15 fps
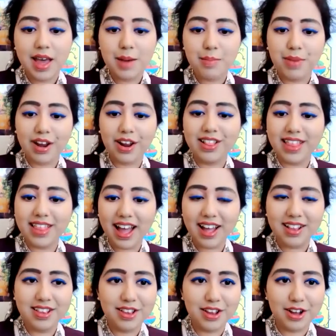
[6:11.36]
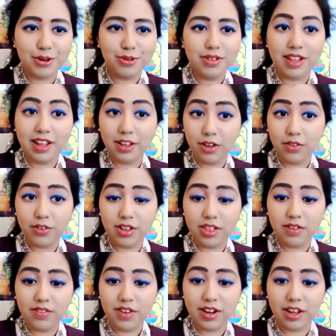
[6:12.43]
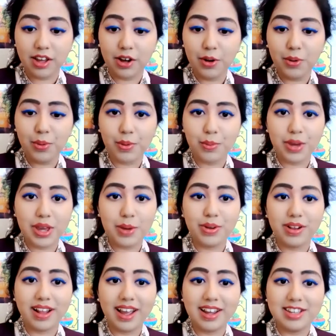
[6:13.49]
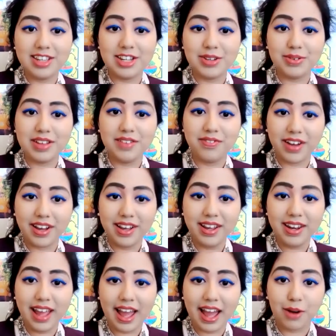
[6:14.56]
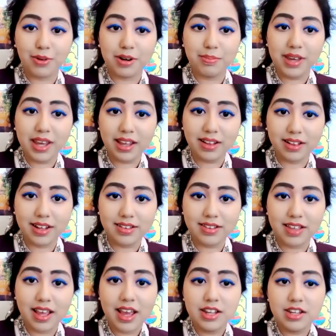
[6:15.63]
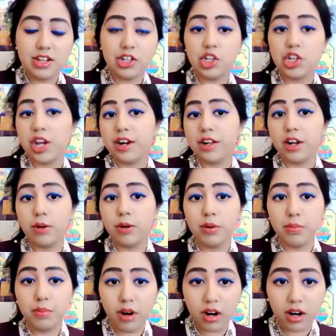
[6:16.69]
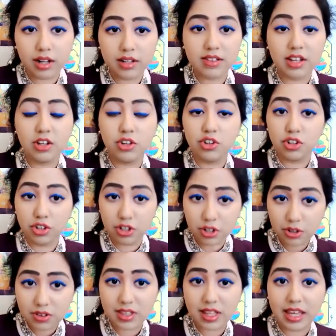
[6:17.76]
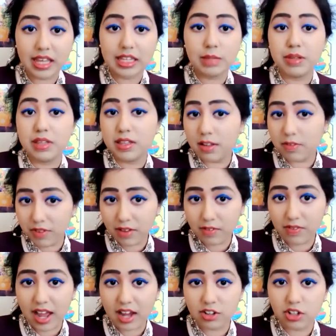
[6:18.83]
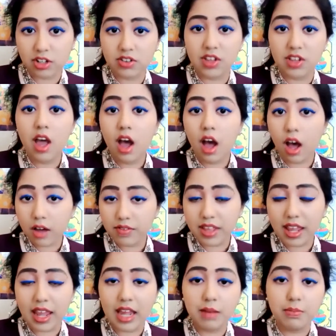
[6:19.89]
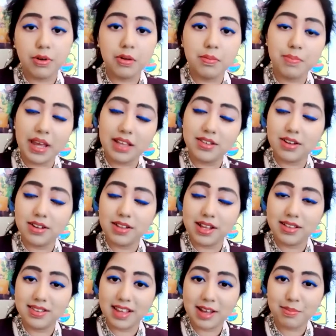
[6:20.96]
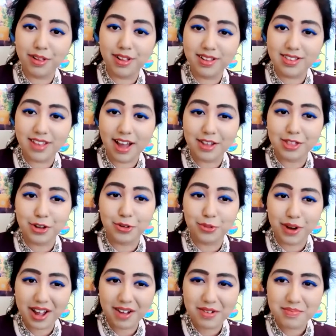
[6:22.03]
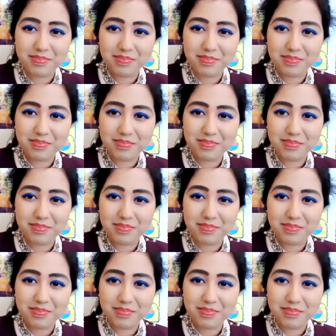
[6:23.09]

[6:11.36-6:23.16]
But on that note, thank you for the video. We would like to invite our panelists to share their remarks introducing specific factors of the handbook based on examples on the ground.